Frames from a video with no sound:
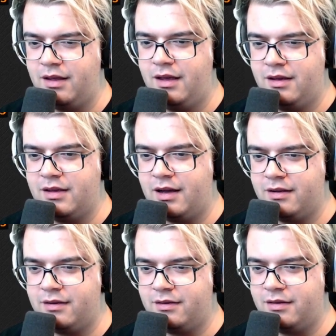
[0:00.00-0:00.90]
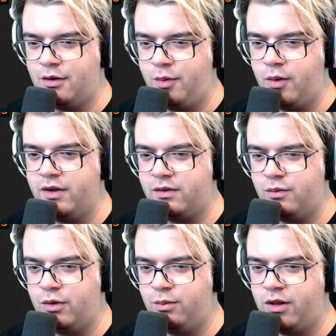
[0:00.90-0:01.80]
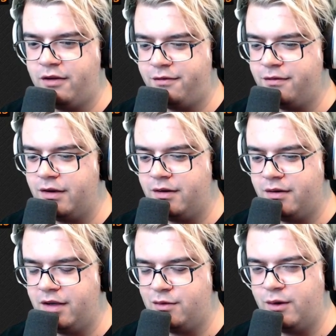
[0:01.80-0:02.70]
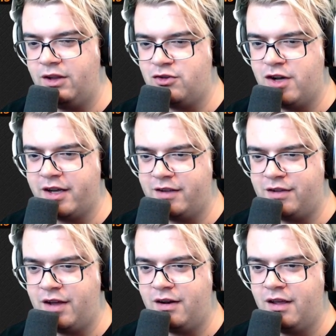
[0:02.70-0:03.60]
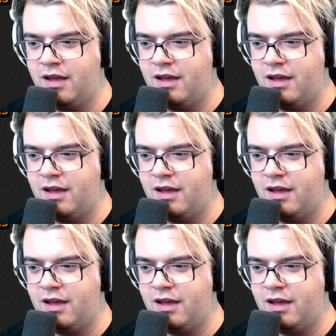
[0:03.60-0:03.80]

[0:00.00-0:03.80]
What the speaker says: yeah. Opponent will bluff ace queen, ace jack, ace 10.